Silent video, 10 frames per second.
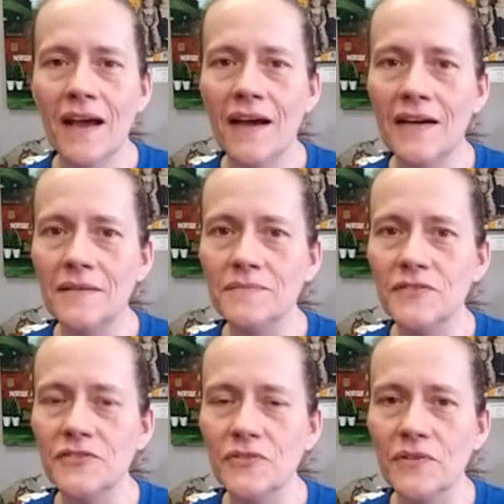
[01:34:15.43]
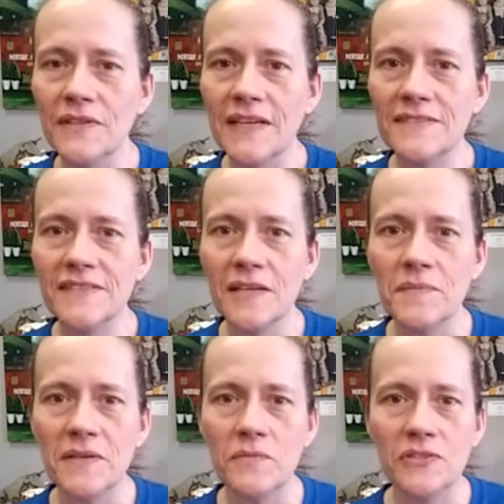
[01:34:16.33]
Um, so the next
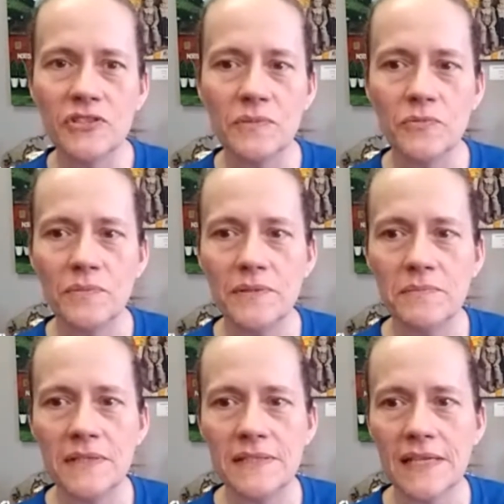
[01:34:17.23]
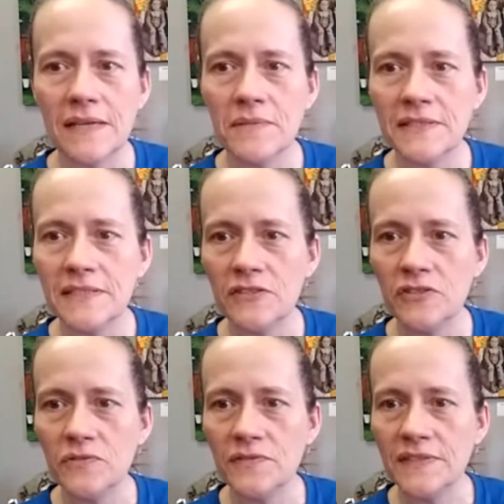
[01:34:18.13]
time that would ship would be Monday. Monday and
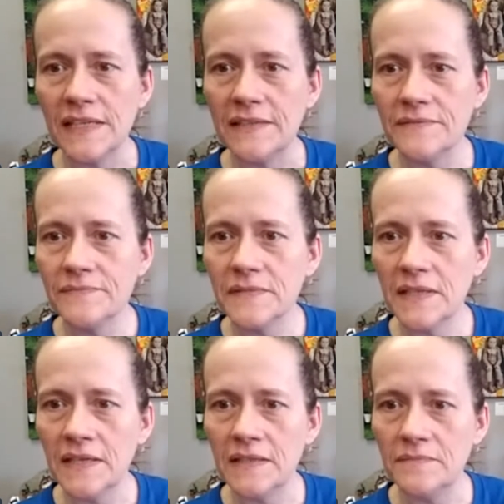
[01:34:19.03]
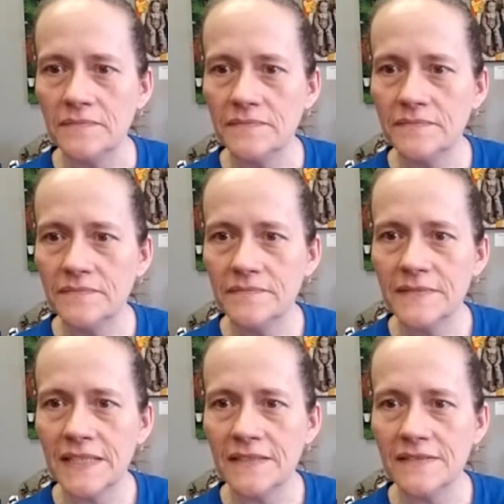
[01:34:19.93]
Tuesday um,
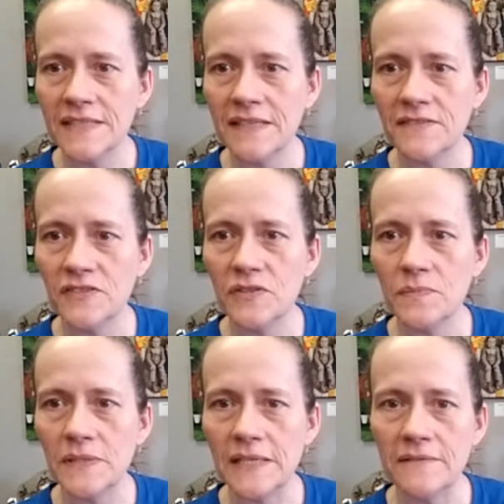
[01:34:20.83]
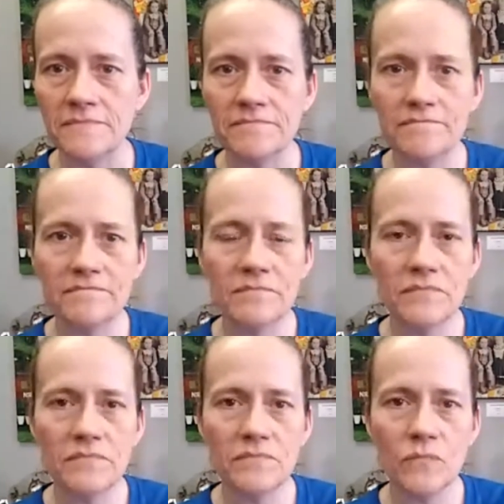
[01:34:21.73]
t- tends to be
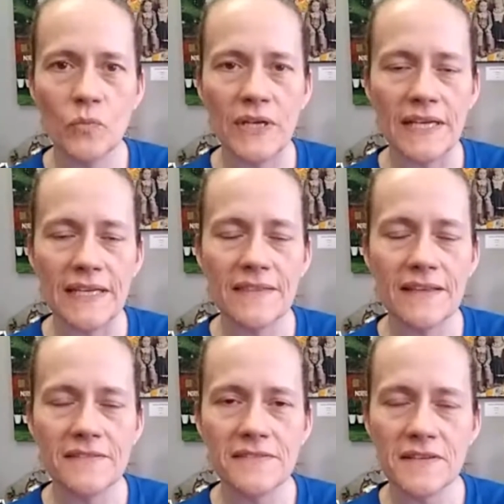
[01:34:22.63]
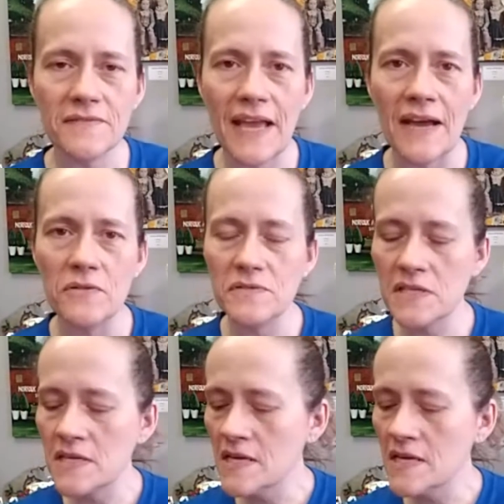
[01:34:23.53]
when I get that stuff out.